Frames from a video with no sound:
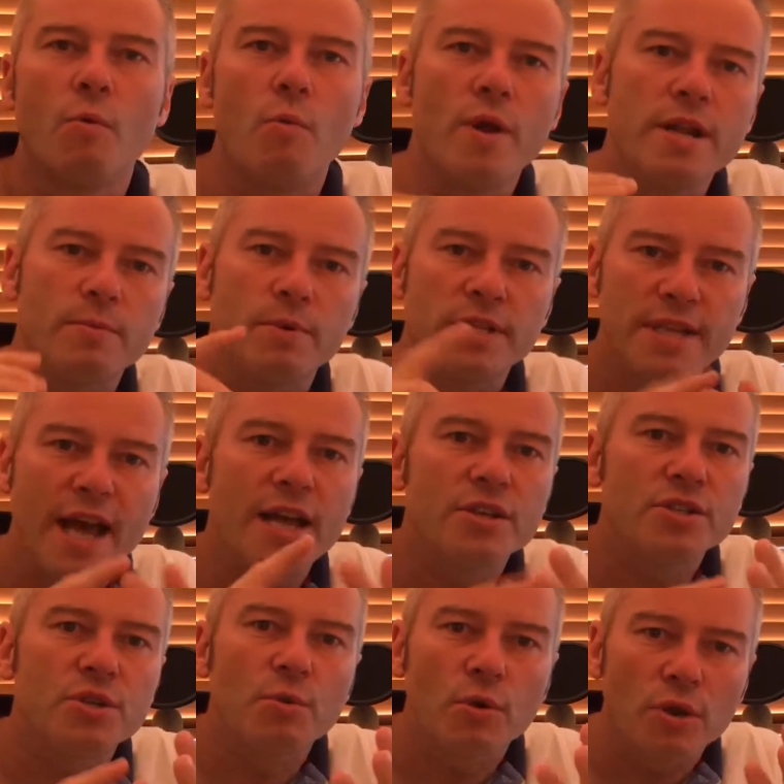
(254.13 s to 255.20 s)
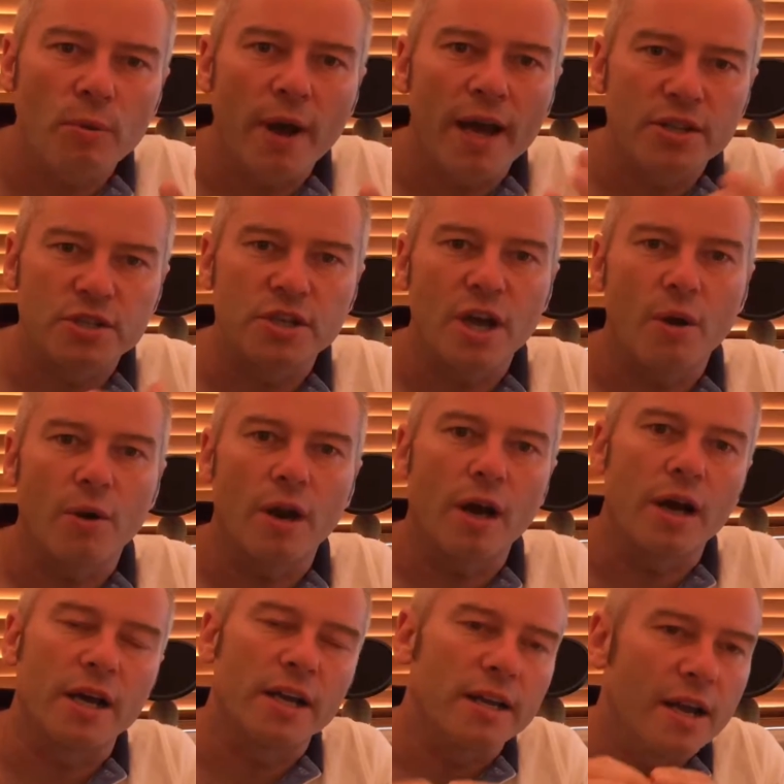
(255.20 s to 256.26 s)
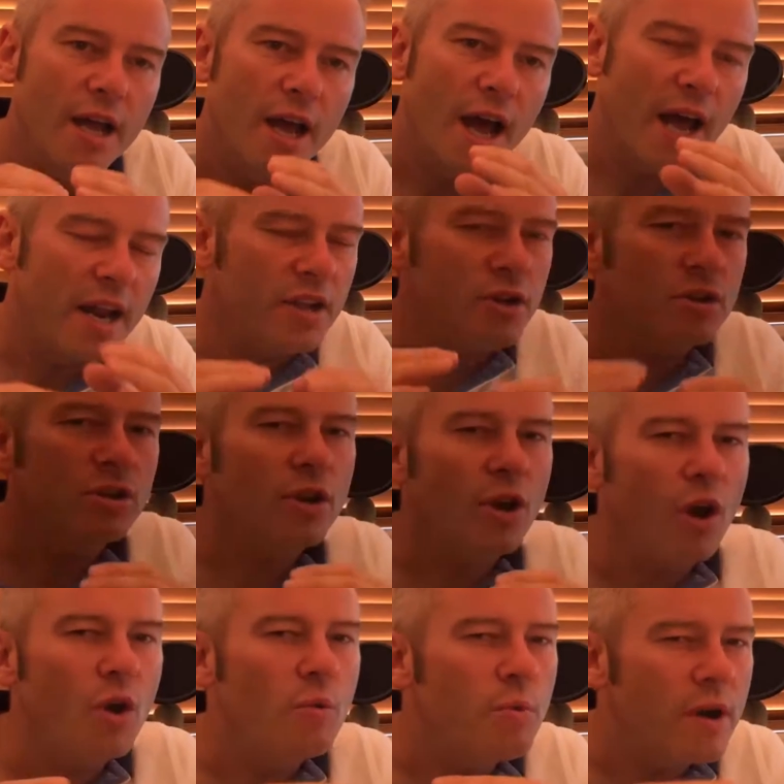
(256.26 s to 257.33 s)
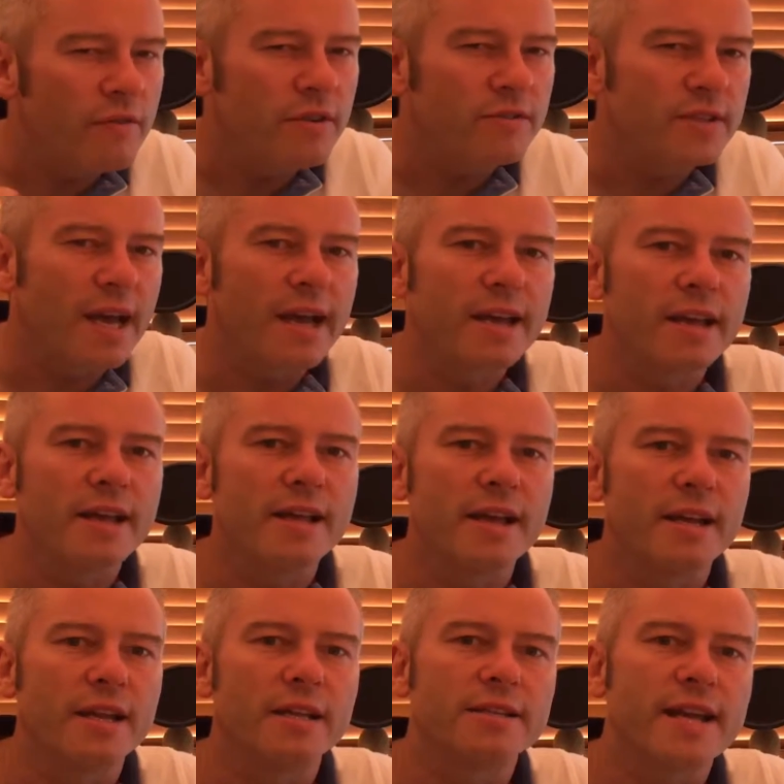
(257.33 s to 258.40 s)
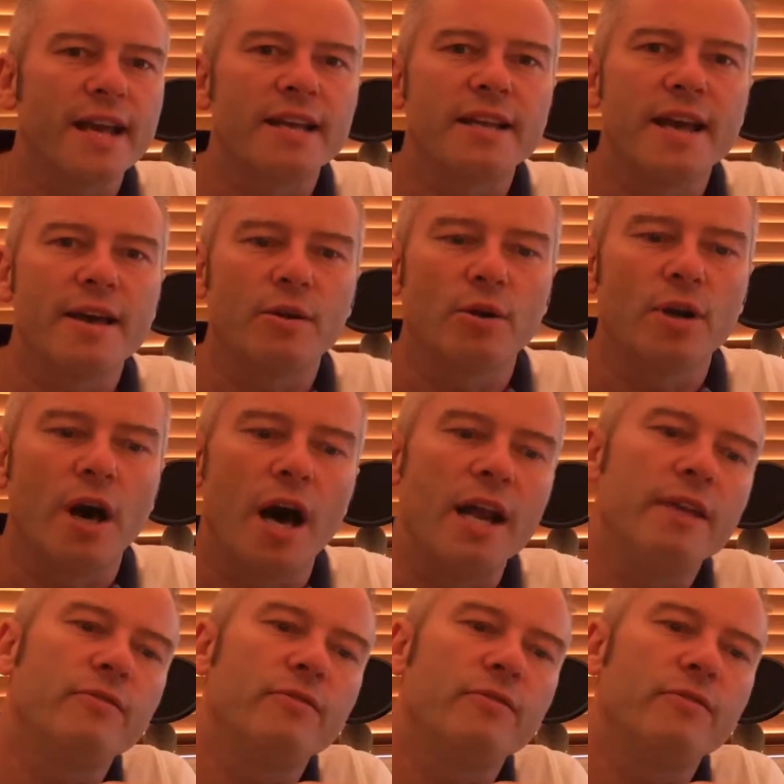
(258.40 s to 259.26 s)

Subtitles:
we test you all the way as you go along, and then you know whether you've taken it in or not.